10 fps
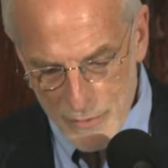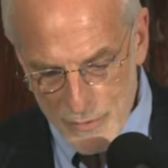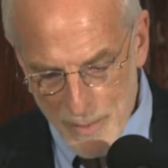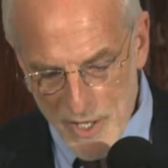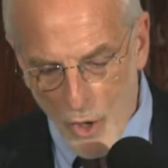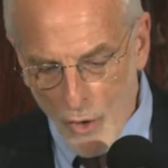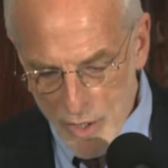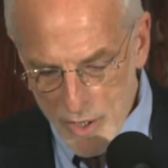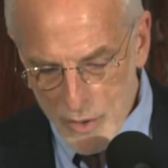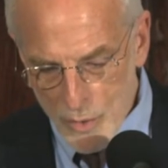from an
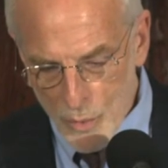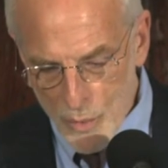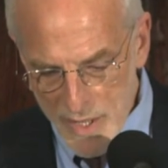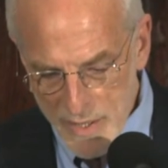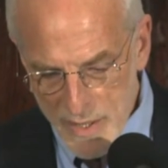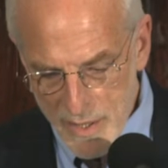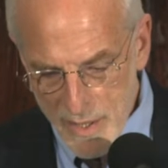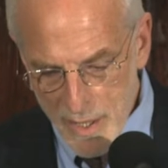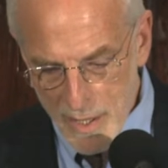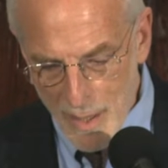article
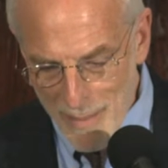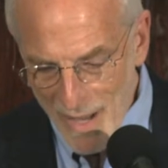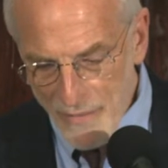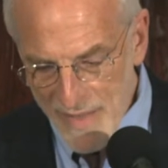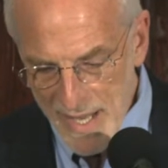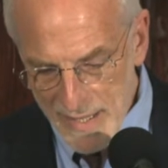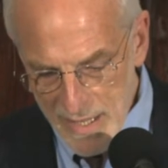written about that